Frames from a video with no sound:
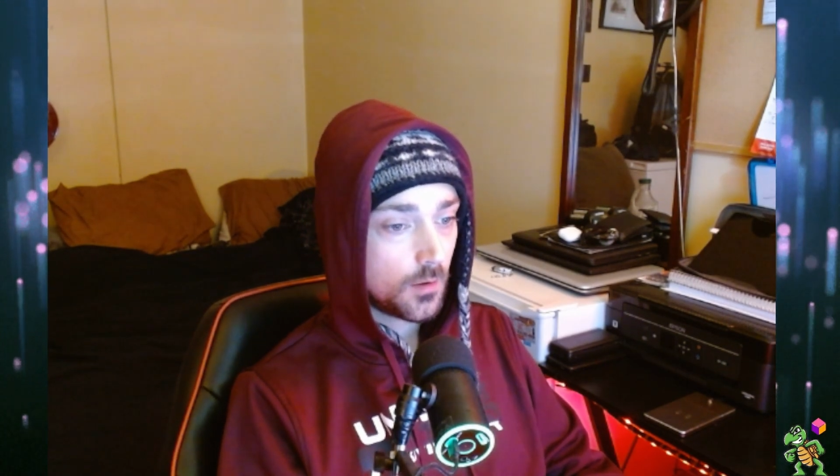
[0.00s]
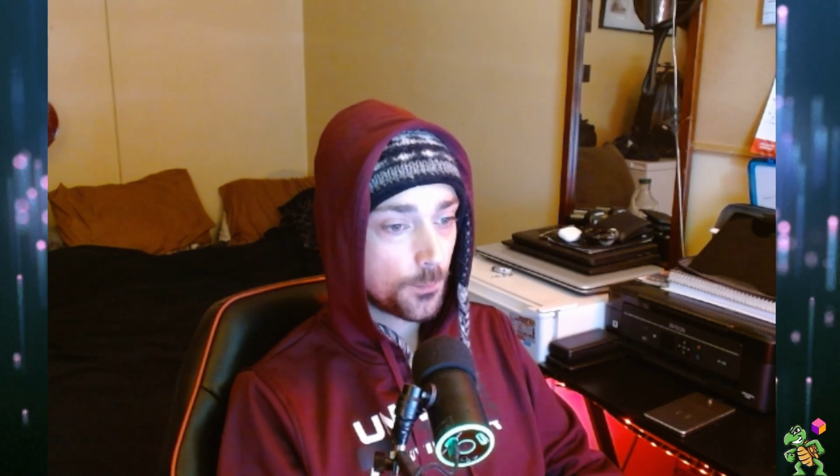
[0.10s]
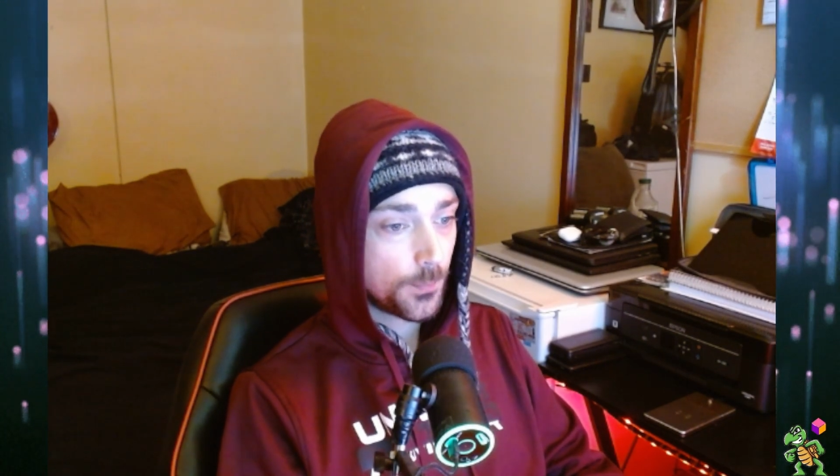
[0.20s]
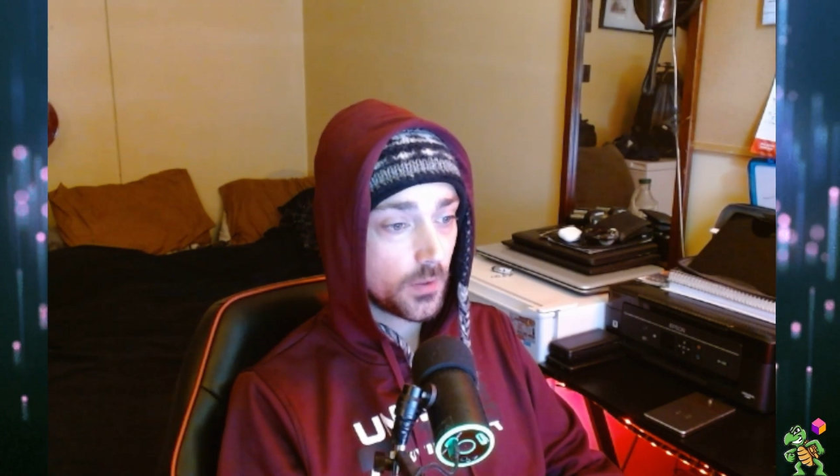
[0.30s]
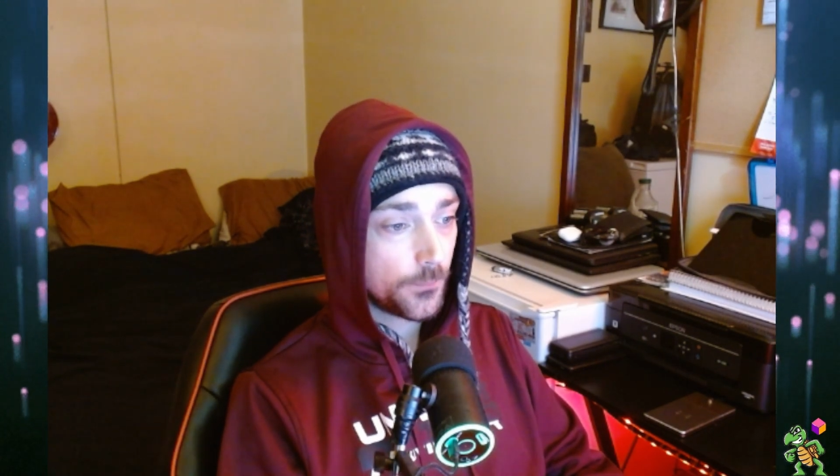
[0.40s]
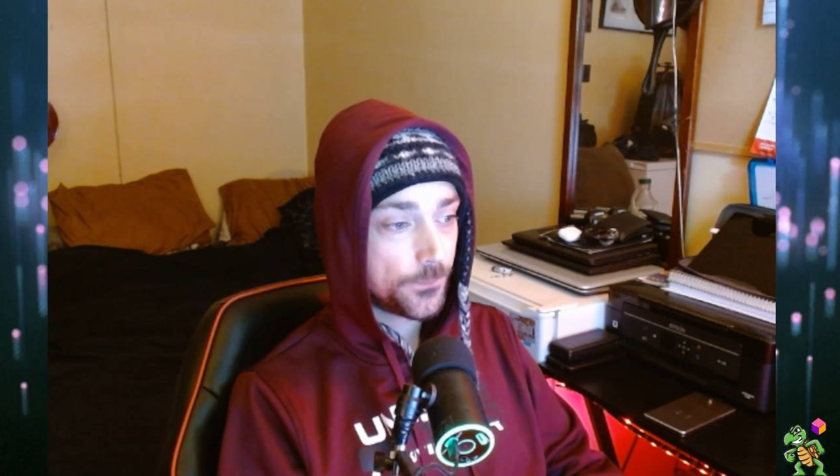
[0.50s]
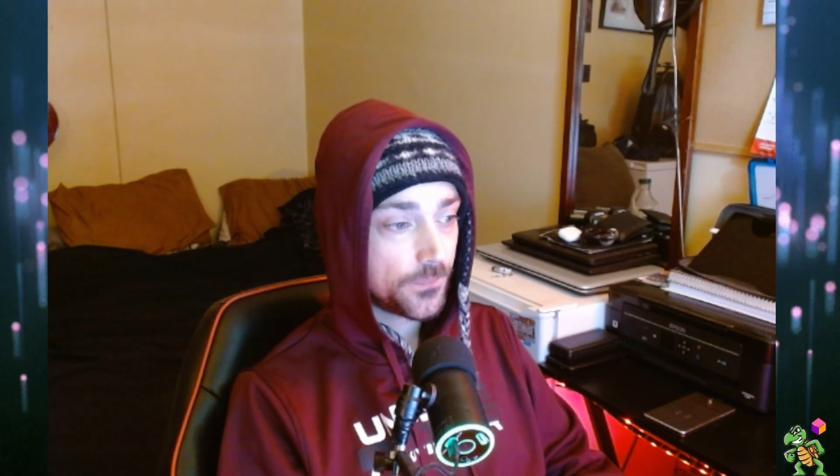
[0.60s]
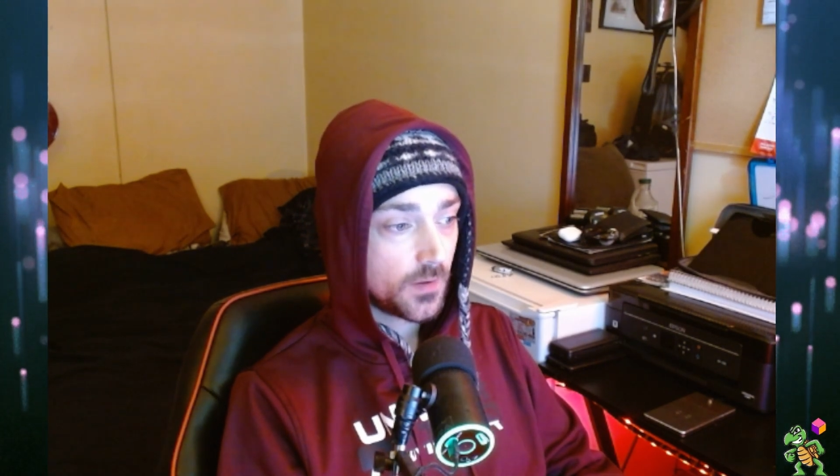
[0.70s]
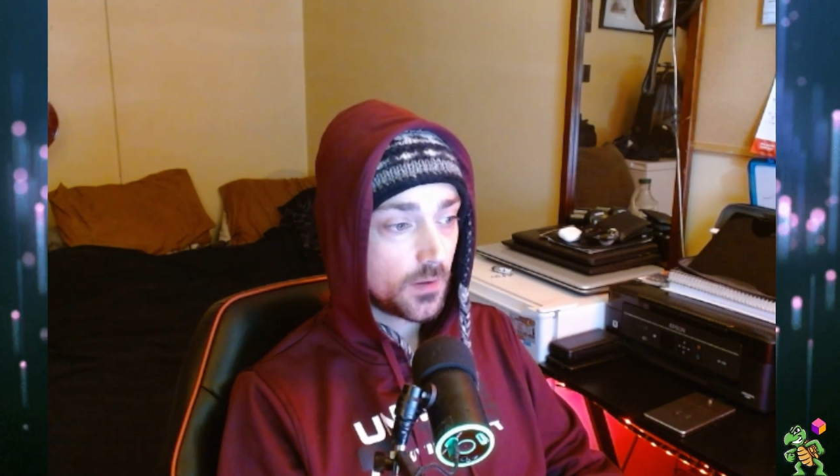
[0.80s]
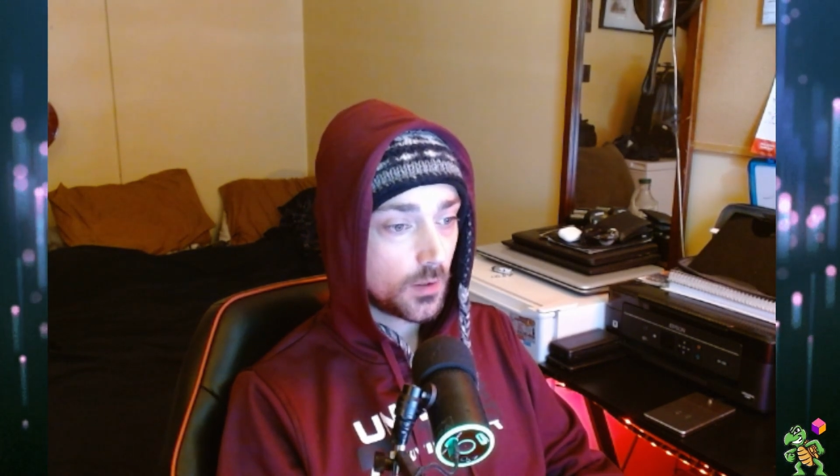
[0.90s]
But
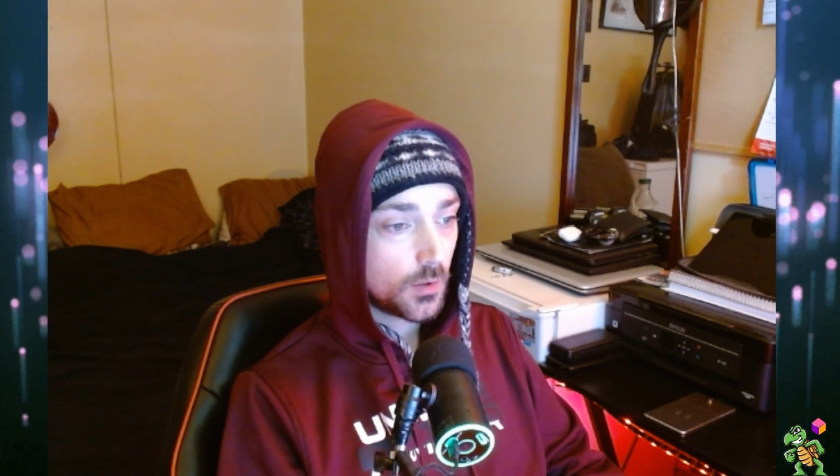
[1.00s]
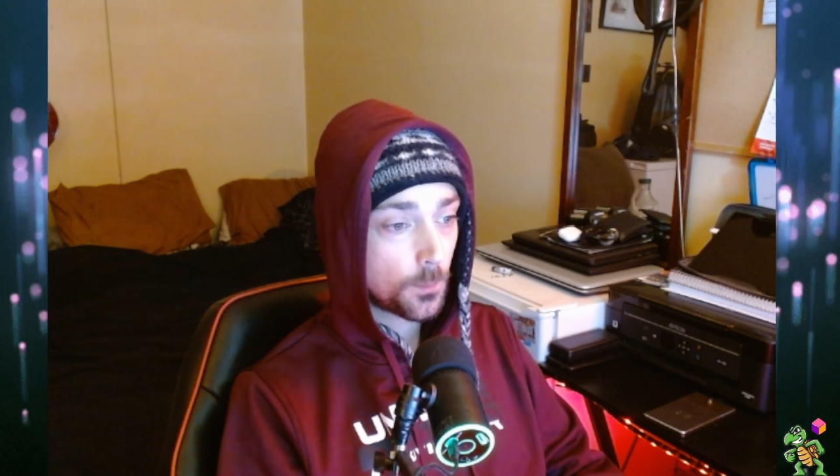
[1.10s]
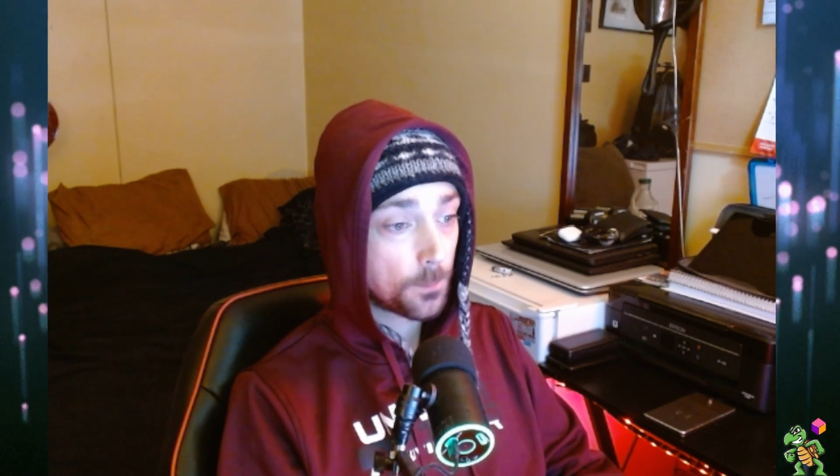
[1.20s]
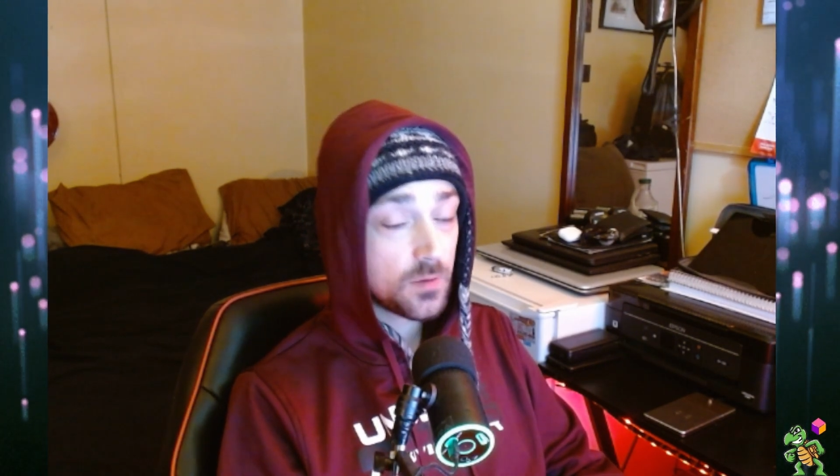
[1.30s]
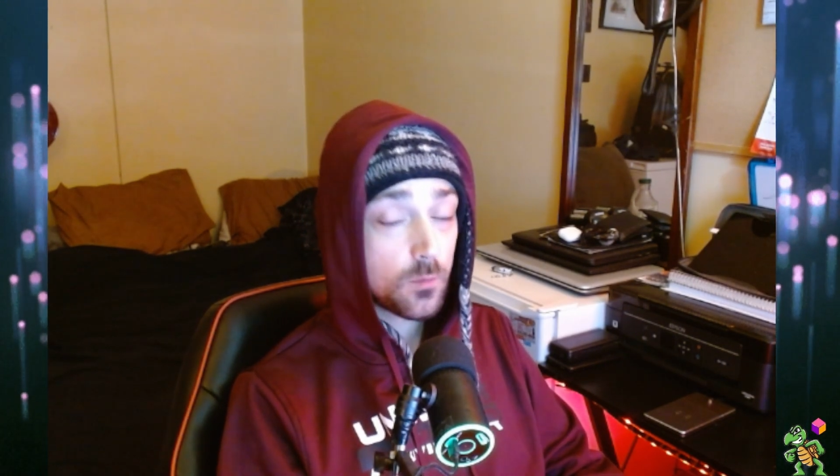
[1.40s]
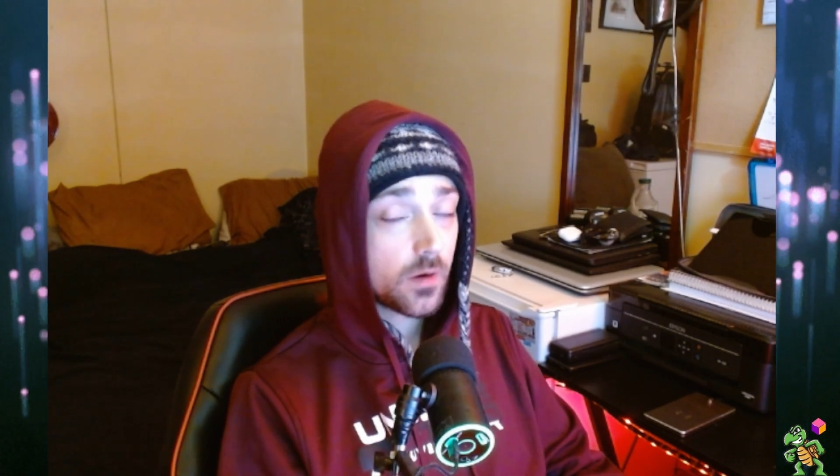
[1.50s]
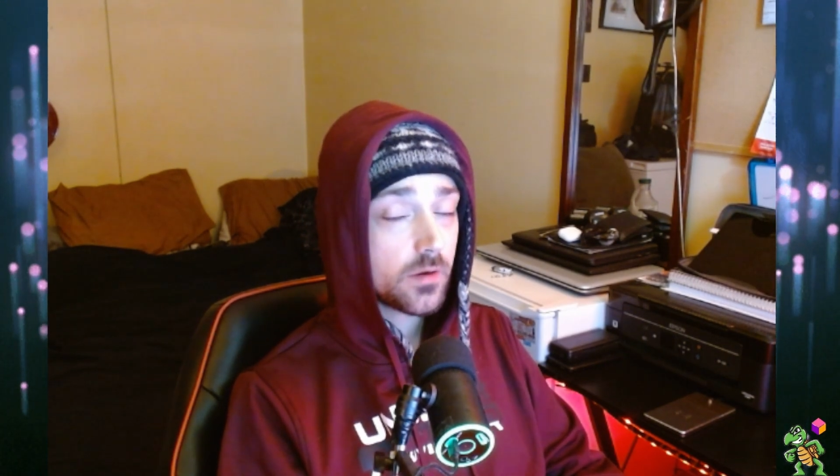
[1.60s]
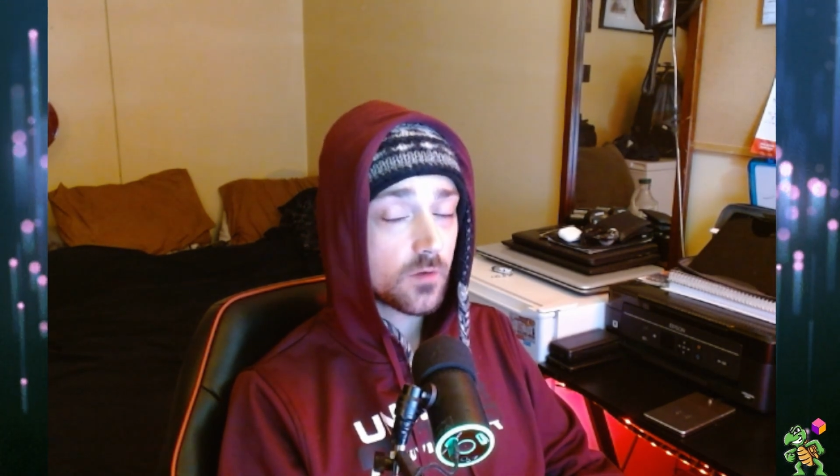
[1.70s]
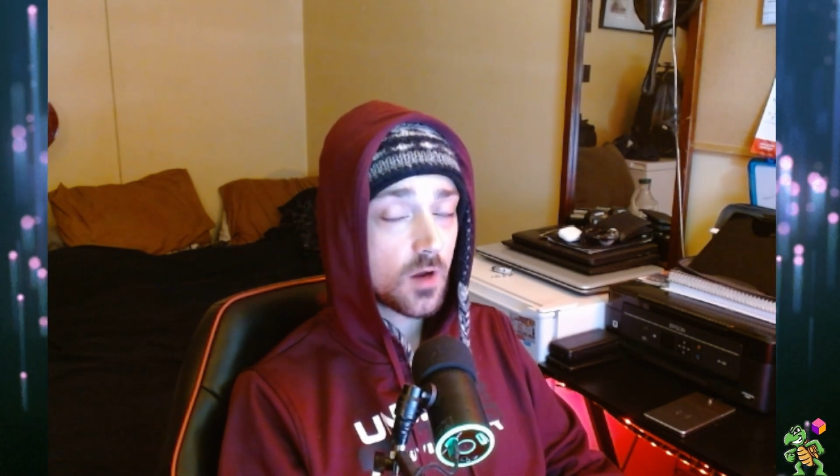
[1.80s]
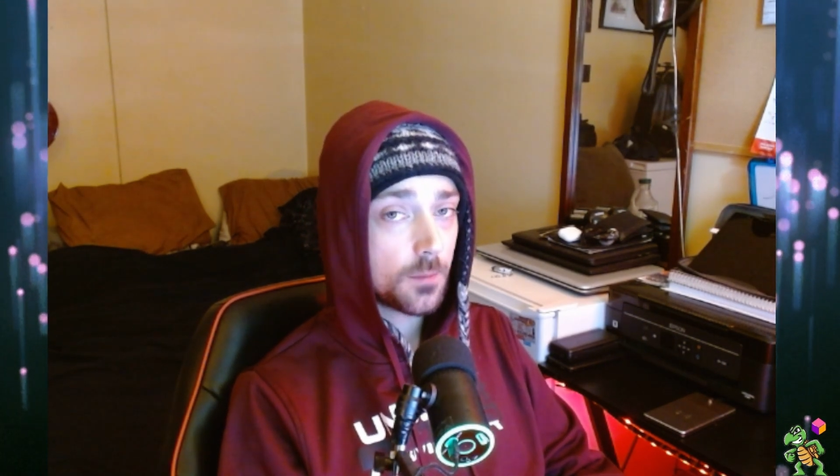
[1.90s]
be wary
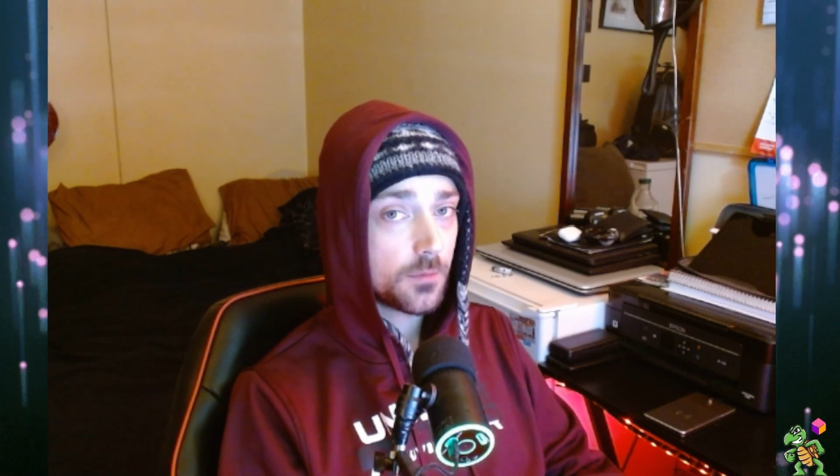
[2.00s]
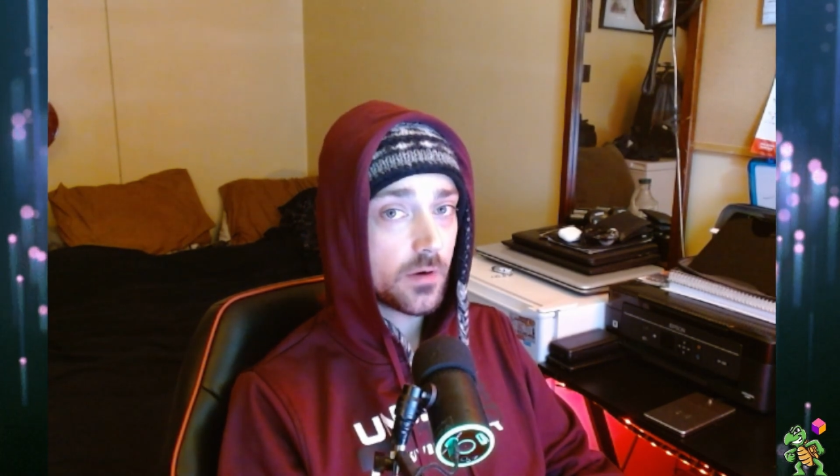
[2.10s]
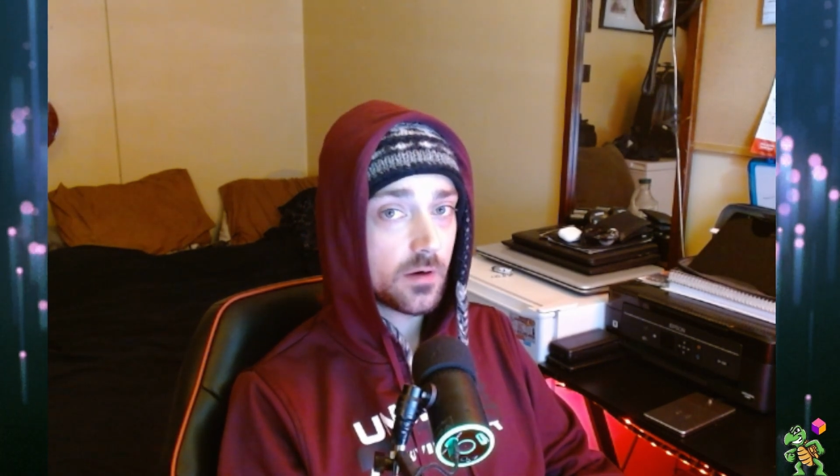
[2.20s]
of copyright